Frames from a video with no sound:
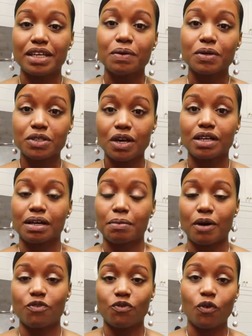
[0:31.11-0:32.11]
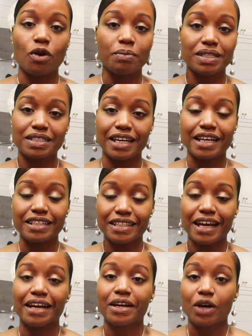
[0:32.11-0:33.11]
today we're talking about 4 mistakes
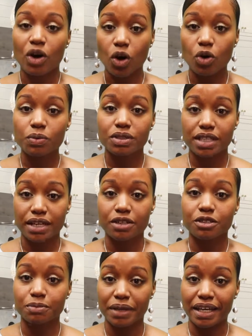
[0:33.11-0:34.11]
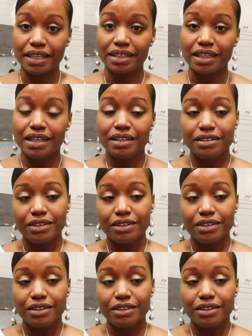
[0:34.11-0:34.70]
that home sellers make